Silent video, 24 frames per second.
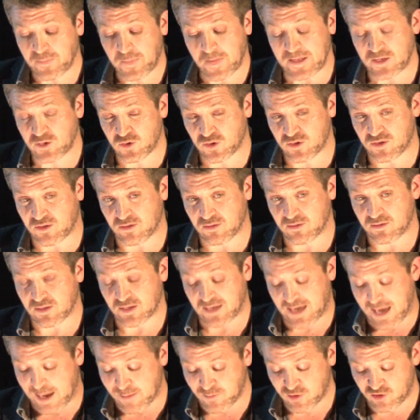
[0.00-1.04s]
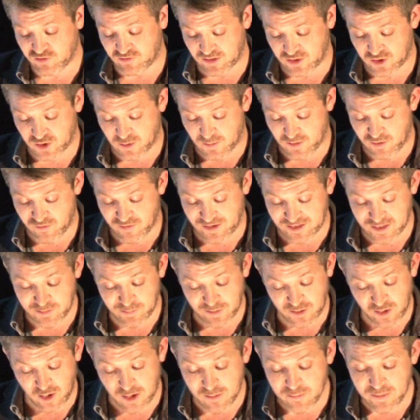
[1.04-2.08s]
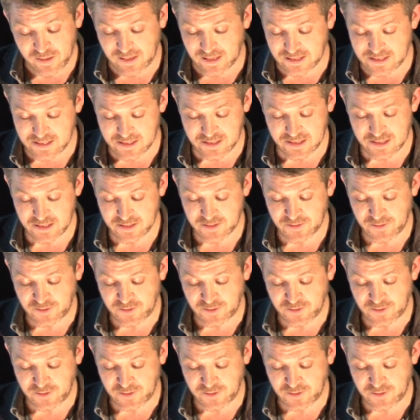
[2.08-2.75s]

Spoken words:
It's just the chemistry is so incredibly complicated.